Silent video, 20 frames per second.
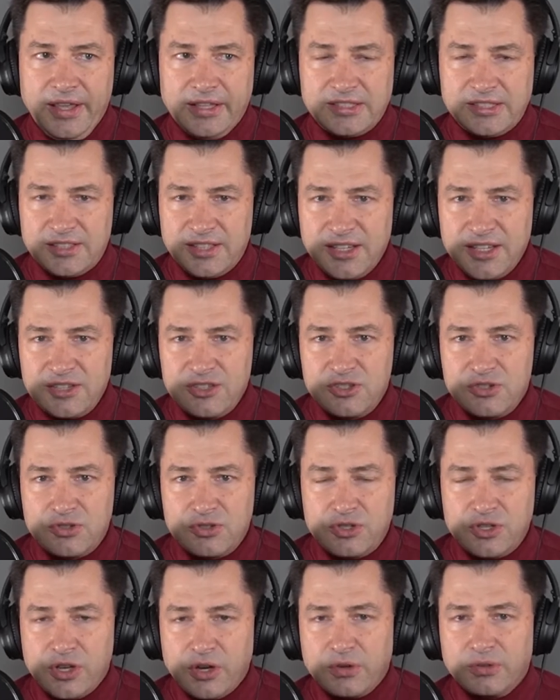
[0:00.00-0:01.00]
it's things
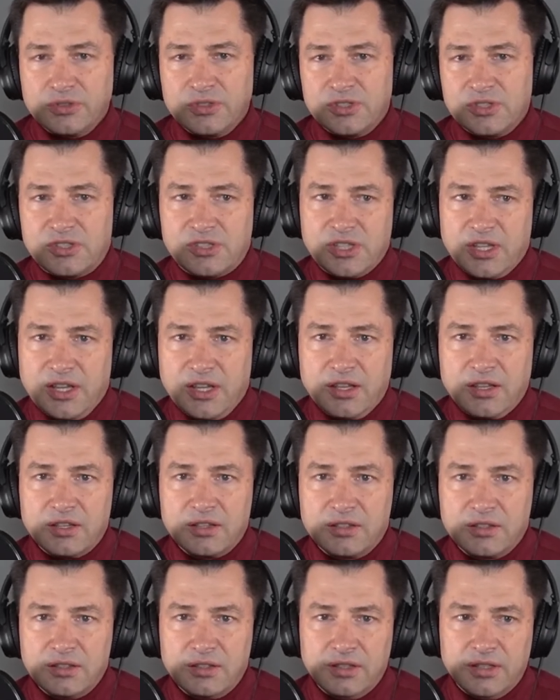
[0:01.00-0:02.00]
you don't see
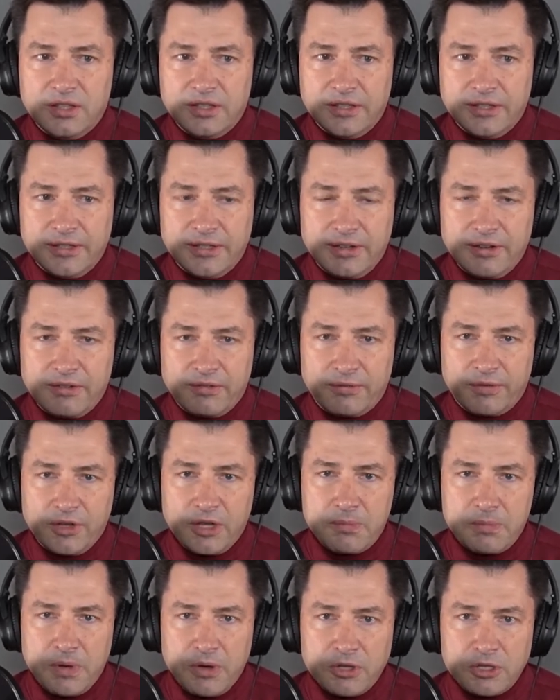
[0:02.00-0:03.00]
for
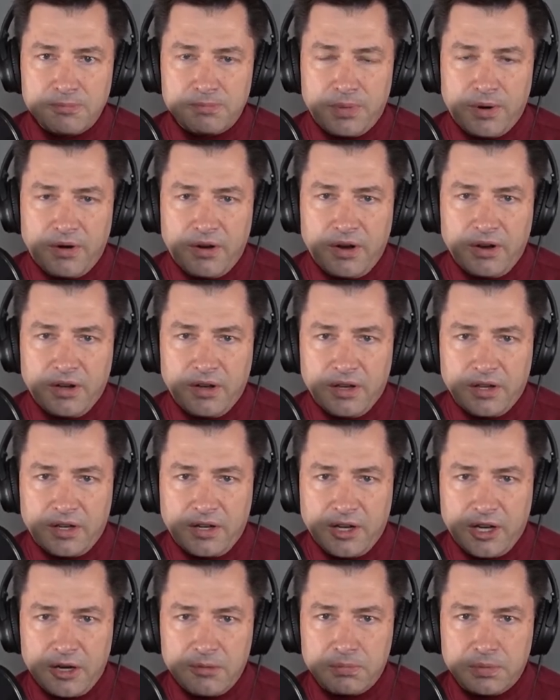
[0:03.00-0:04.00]
the most part on
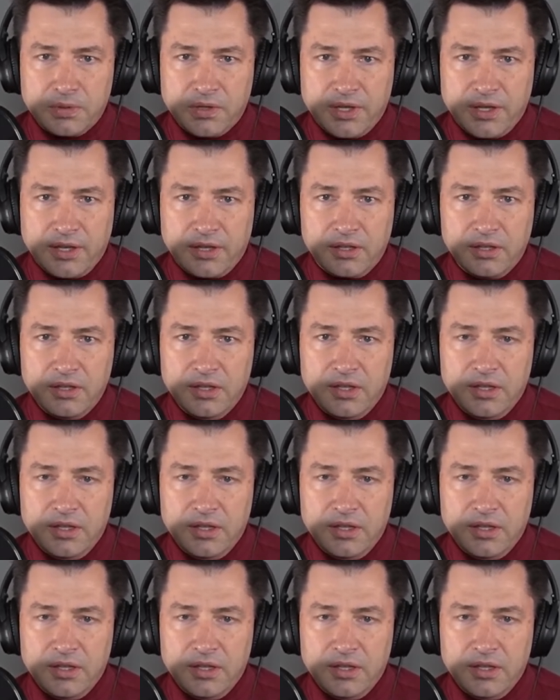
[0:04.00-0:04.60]
an airplane.